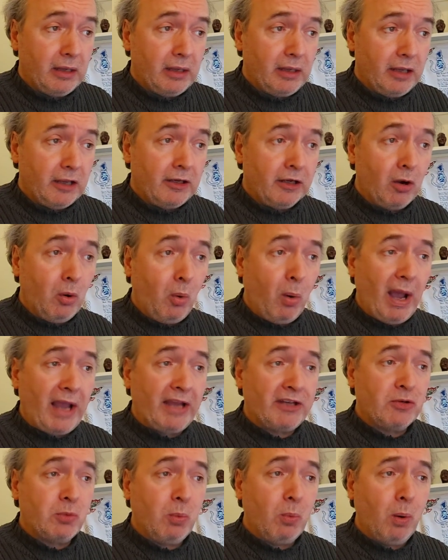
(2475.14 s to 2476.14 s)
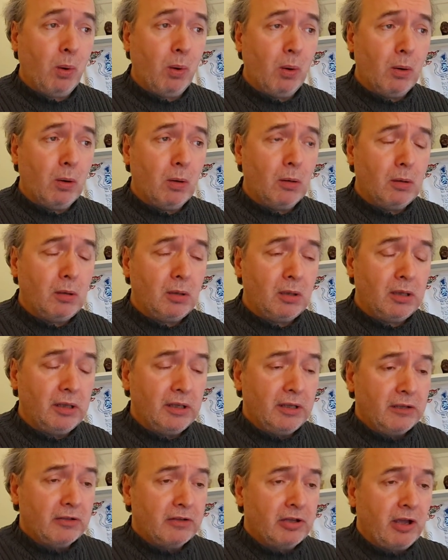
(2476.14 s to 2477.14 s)
in a white wall
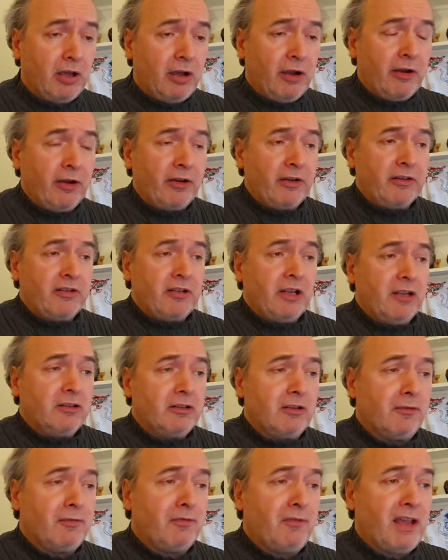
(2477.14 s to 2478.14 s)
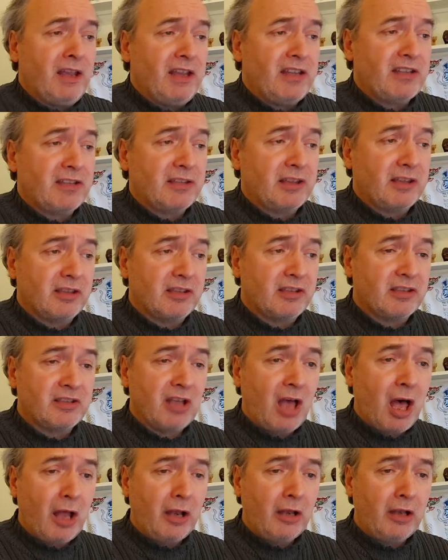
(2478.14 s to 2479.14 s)
turned to face the
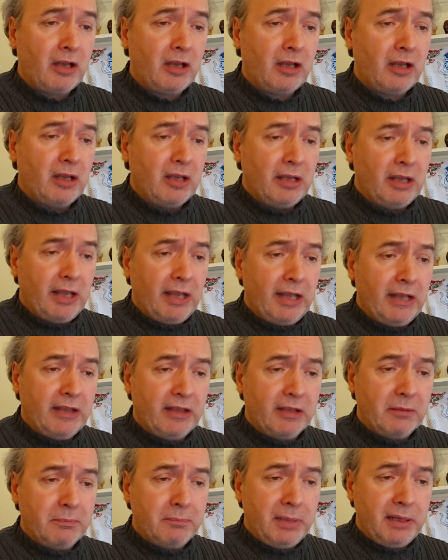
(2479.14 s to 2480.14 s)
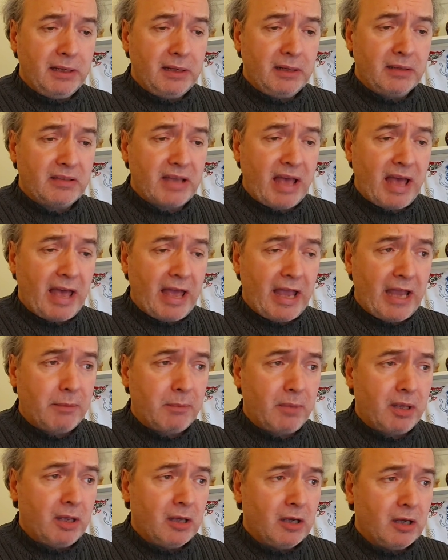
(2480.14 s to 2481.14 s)
sun in the middle
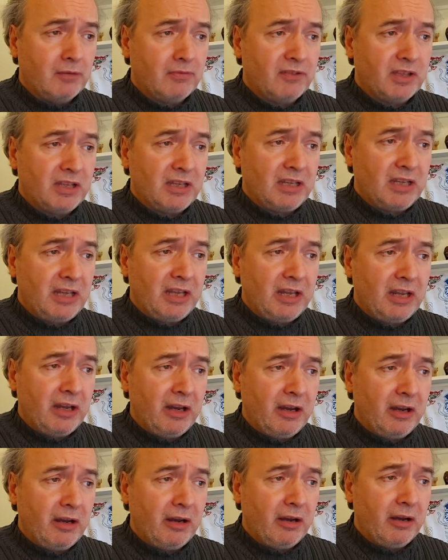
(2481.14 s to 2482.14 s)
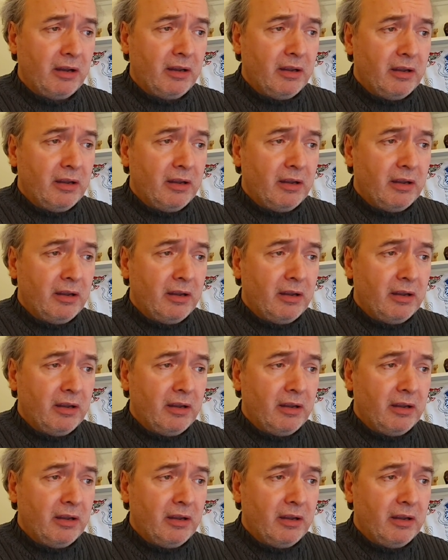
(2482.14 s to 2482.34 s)
time of the year,